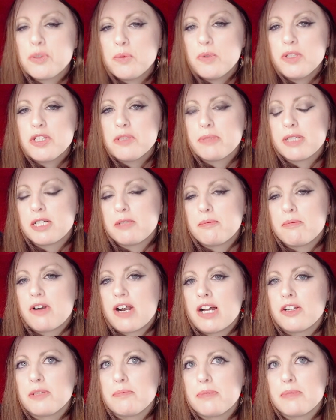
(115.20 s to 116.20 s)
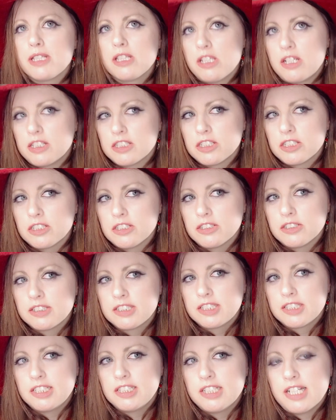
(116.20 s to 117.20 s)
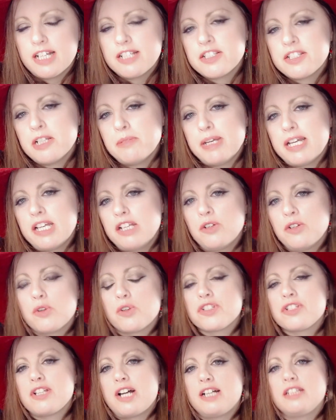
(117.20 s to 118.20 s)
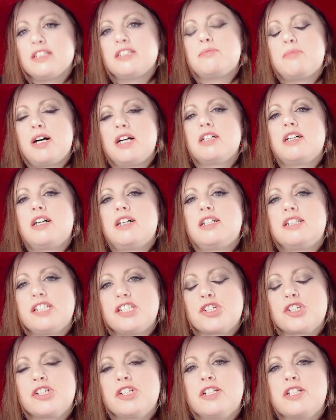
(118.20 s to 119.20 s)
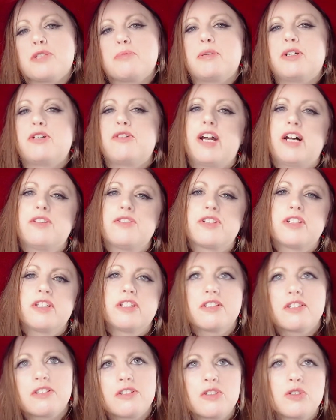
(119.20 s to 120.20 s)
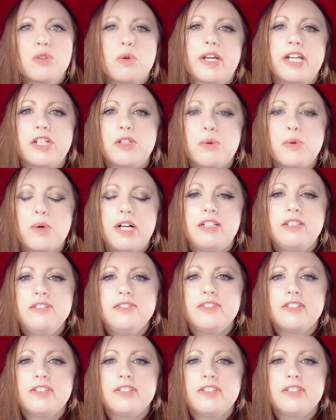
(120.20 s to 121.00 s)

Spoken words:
one's been around a bit longer. The SMA, or Silent Manga Audition, has been around since 2012